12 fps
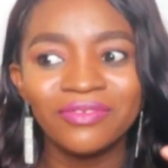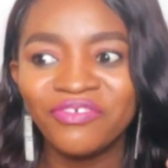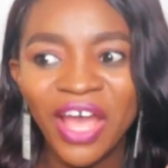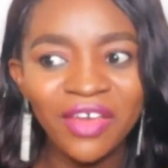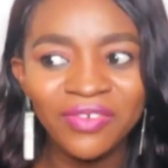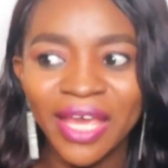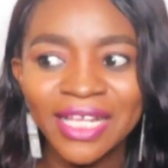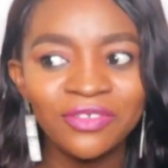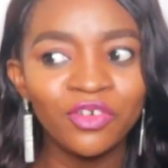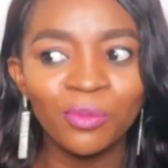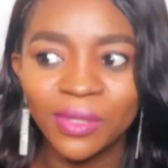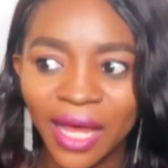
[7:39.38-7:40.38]
5
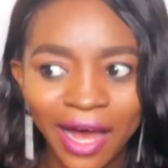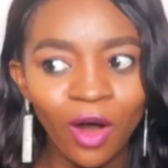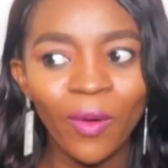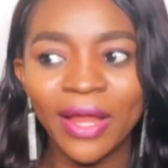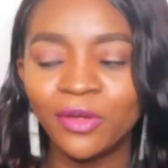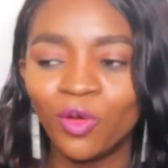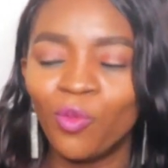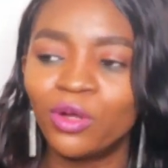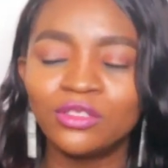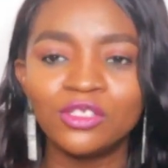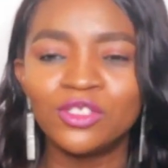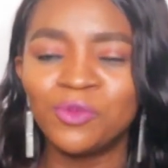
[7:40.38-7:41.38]
years from now, I don't
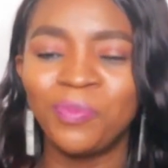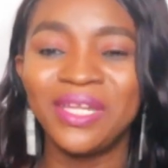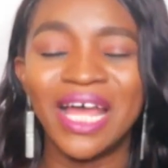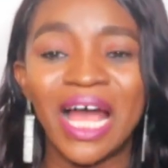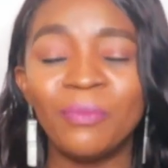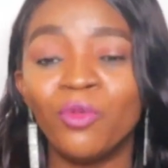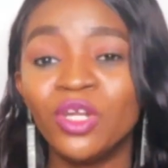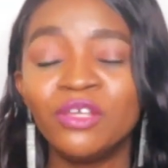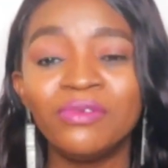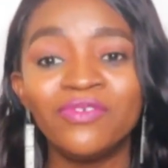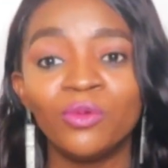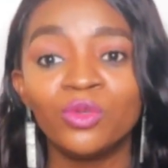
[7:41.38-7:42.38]
want it to be that I'm
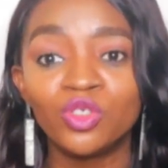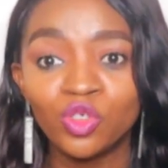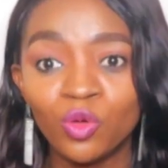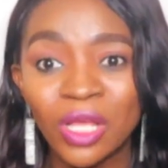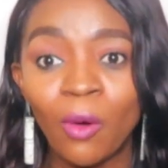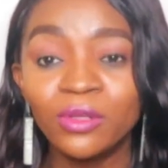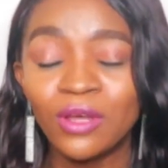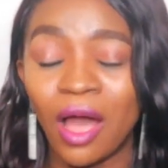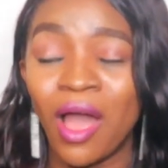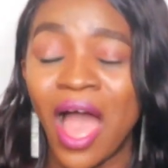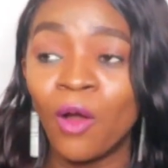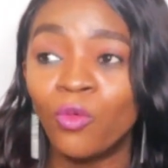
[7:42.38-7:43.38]
only reviewing shows.
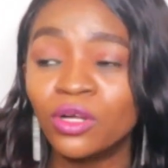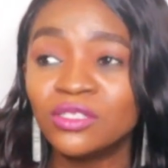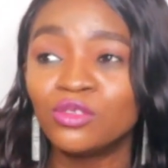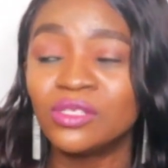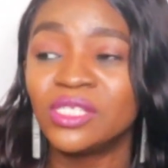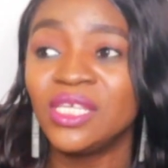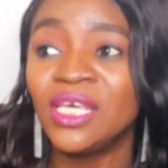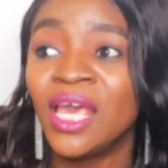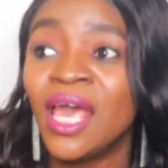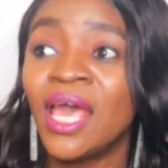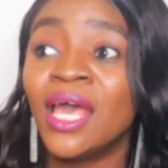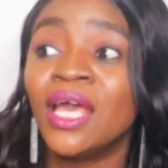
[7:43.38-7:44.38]
I want to
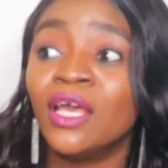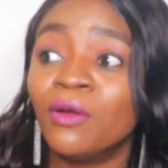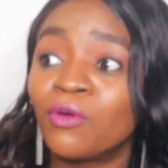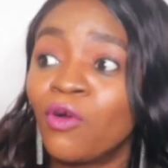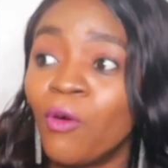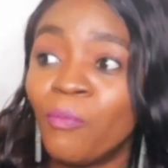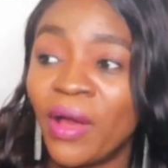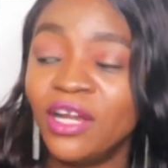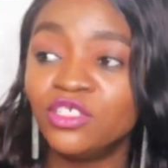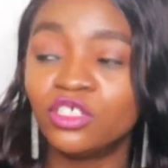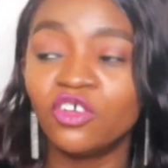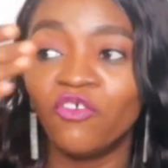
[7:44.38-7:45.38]
see
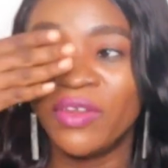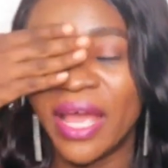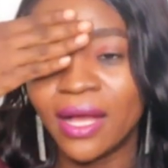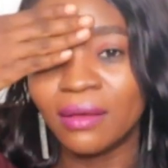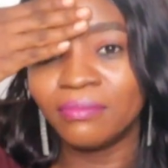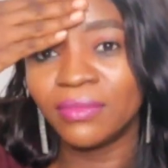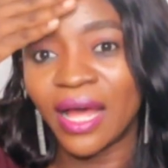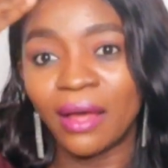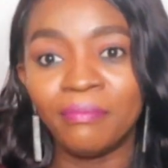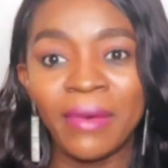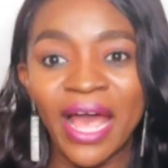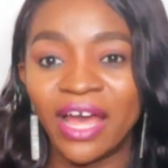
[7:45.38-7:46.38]
compilation of, like,
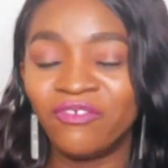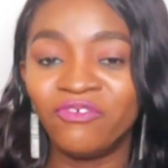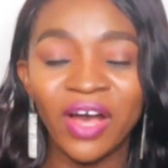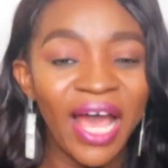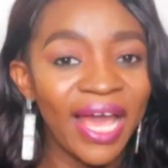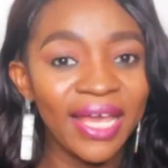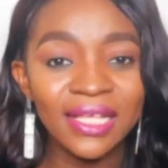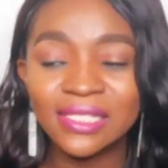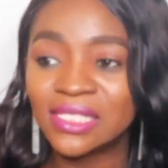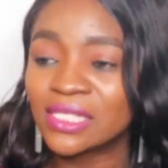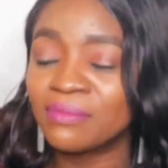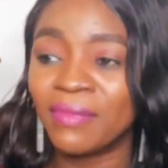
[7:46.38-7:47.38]
my
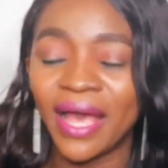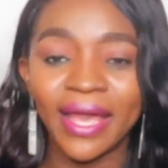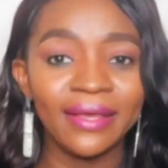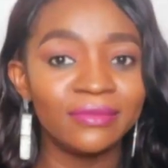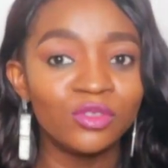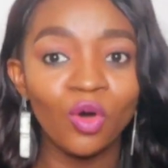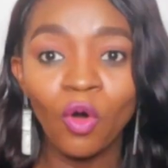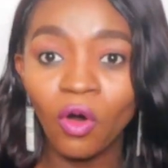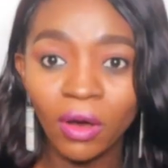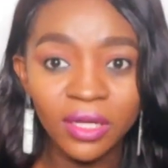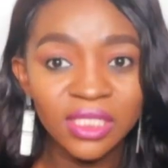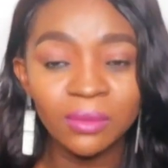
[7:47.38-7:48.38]
advice, my
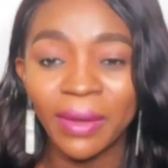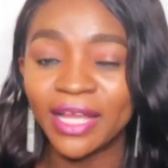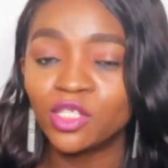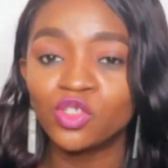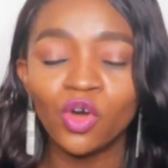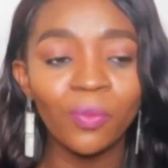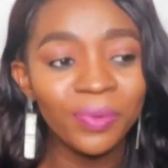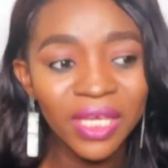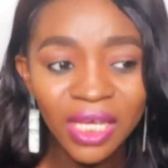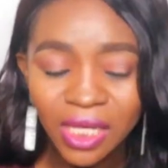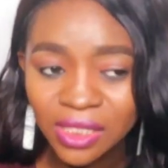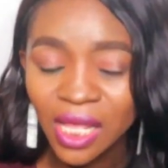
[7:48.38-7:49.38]
talks, my
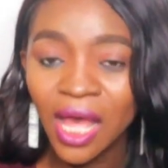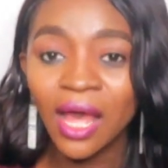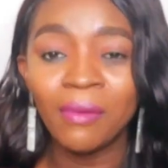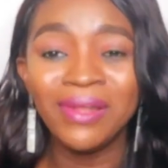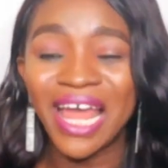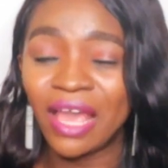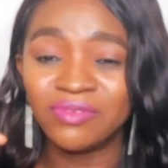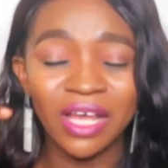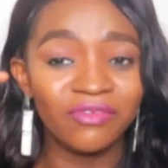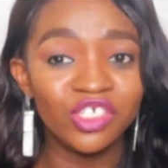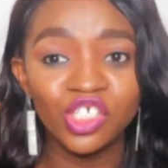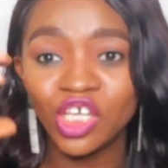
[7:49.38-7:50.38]
topics. Lives
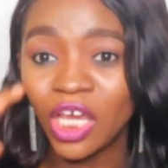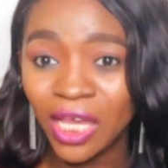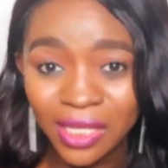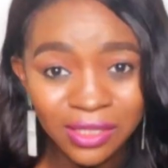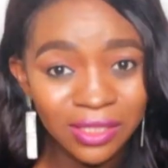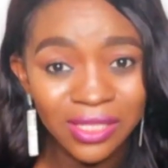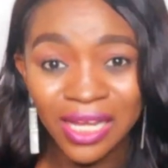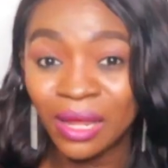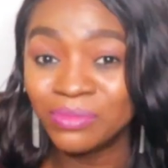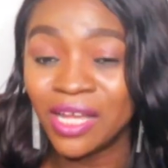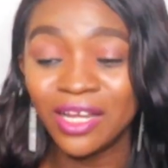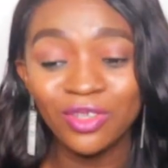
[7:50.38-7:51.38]
have changed,
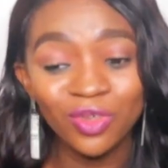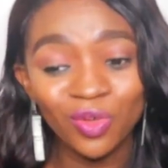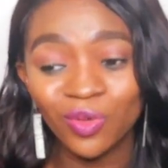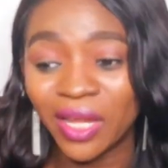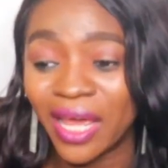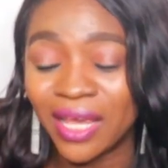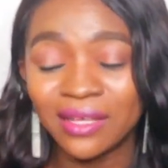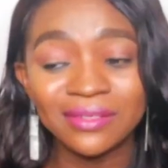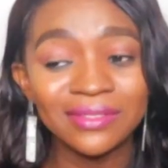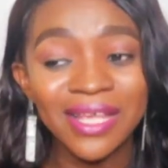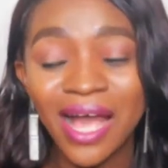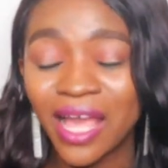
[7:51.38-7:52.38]
and I'm telling you,
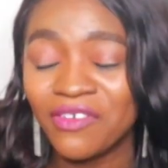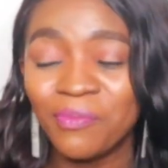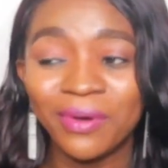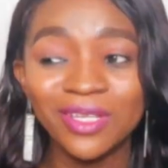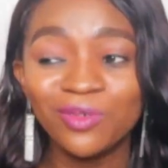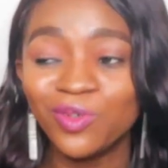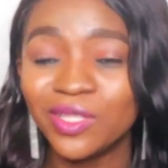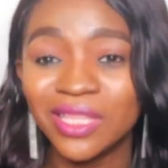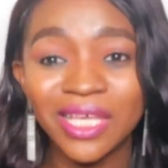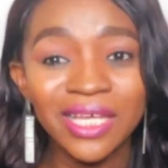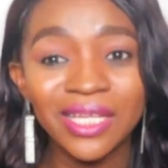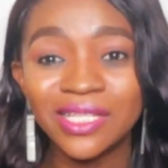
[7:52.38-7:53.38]
like, talk everybody who you
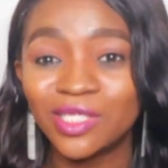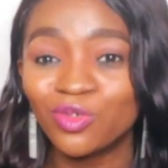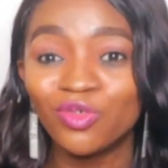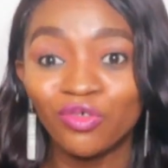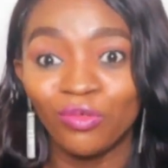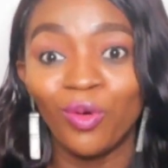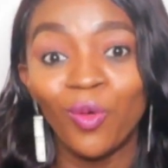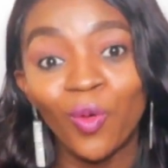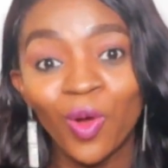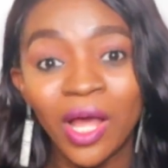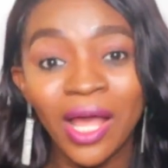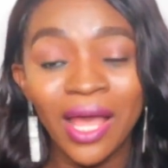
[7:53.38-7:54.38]
think needs to
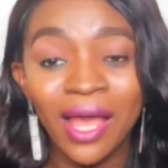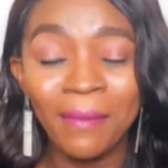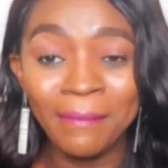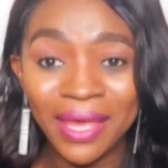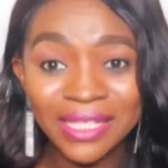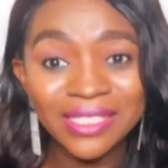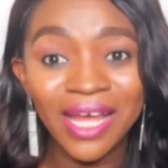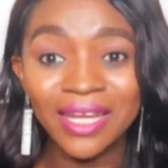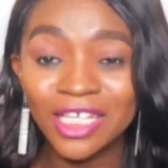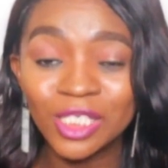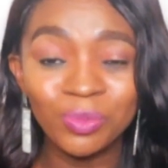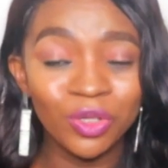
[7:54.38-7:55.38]
grow
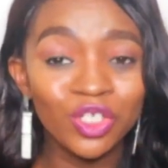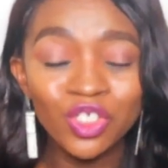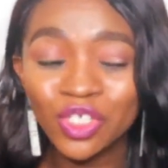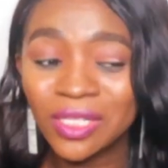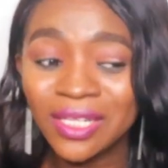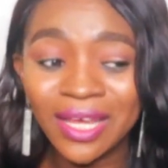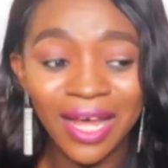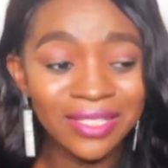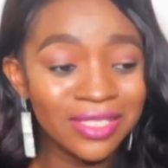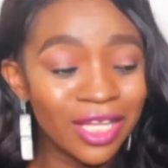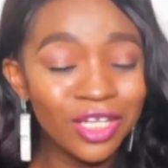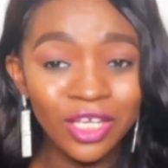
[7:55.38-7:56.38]
mentally, spiritually,
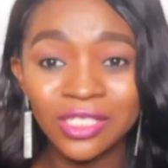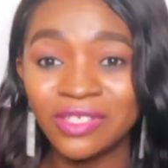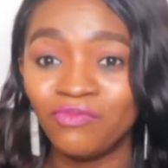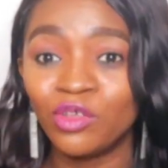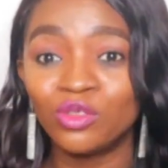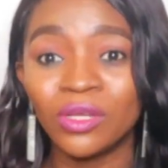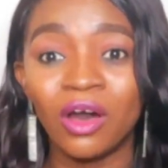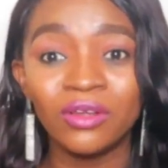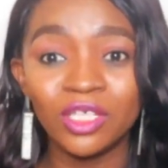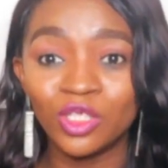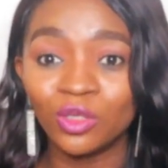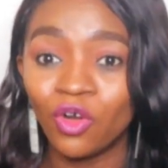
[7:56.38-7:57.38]
as an
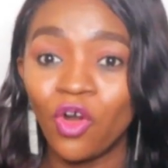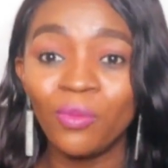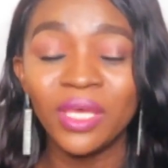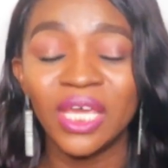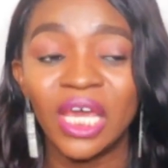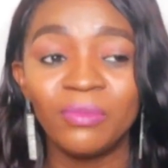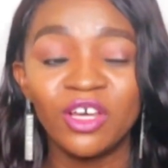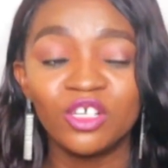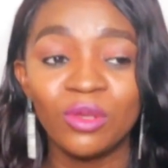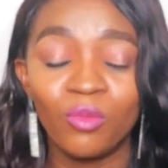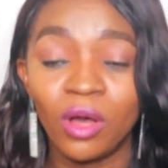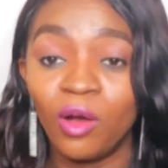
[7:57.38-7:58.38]
individual, they should come here
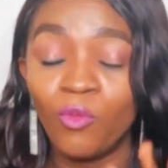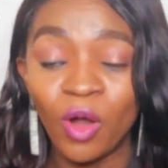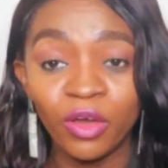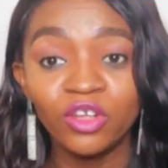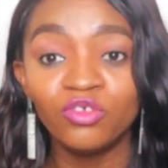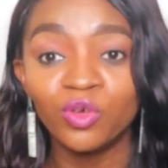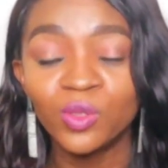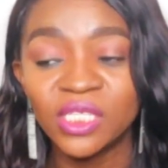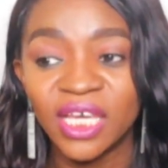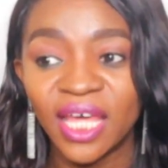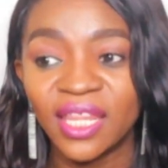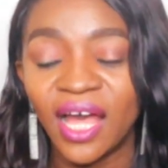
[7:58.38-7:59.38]
because we're going to grow
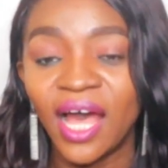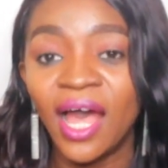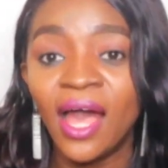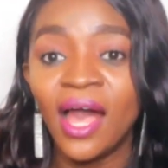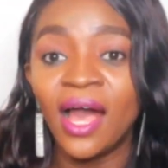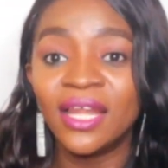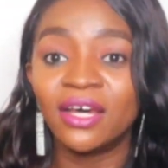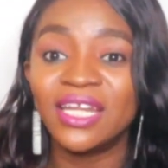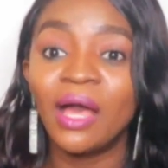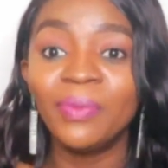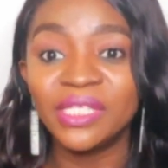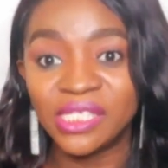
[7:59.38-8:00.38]
together. Now,
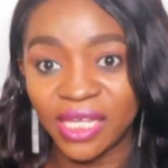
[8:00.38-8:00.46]
that being